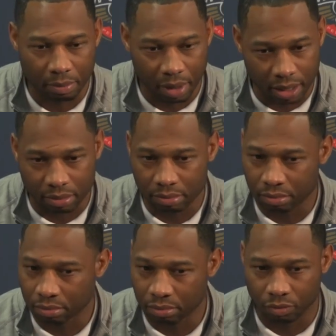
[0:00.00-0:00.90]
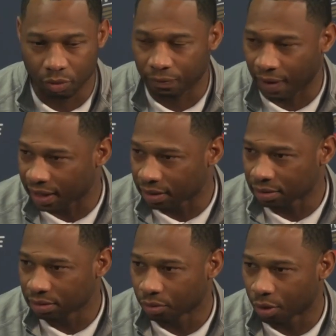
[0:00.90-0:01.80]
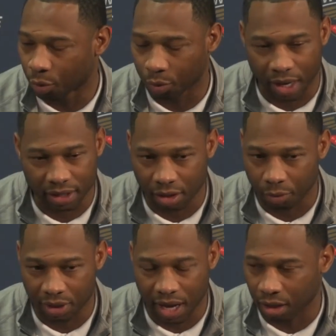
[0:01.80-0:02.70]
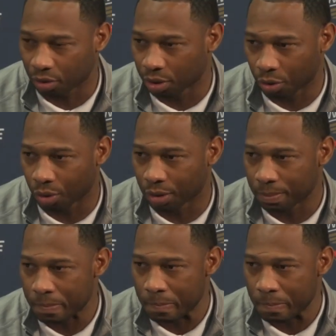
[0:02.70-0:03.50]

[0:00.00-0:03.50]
but we're fighting. When we're right there, we're knocking on the door.